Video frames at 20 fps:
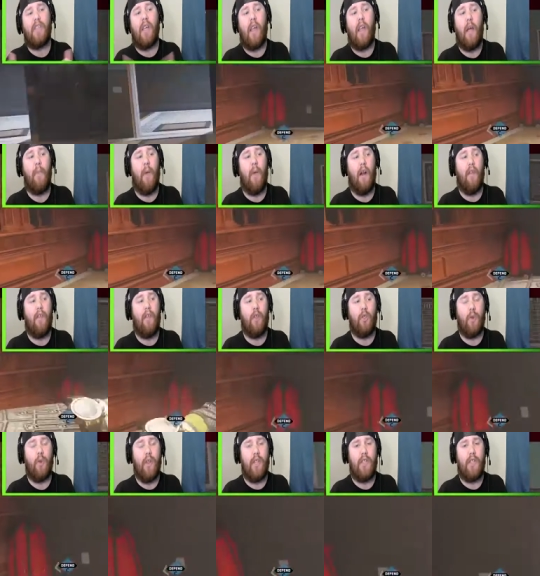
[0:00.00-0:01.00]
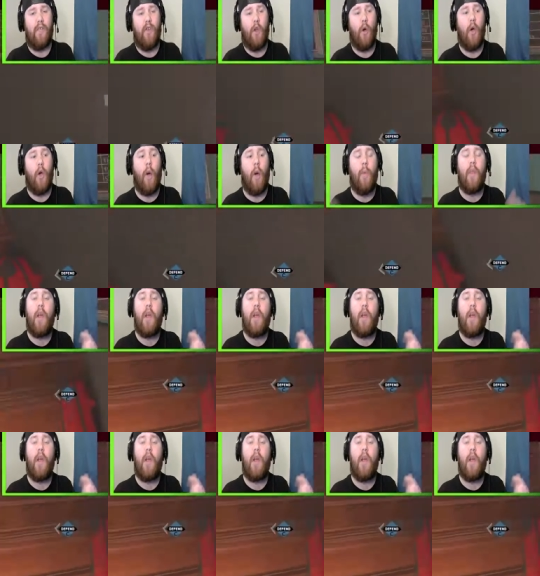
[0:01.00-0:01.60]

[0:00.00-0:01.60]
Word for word: like button if you enjoyed this video. Comment in the